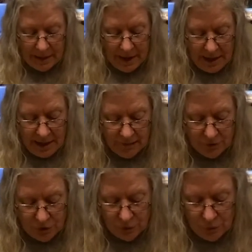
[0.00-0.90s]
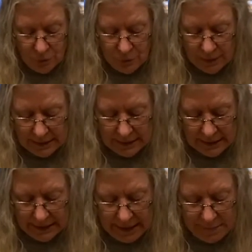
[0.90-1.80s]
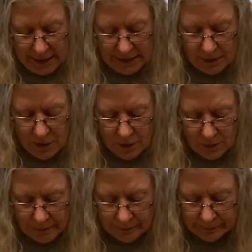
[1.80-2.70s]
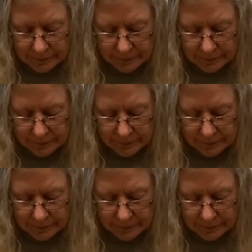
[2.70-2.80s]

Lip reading: I have 2 that I made at home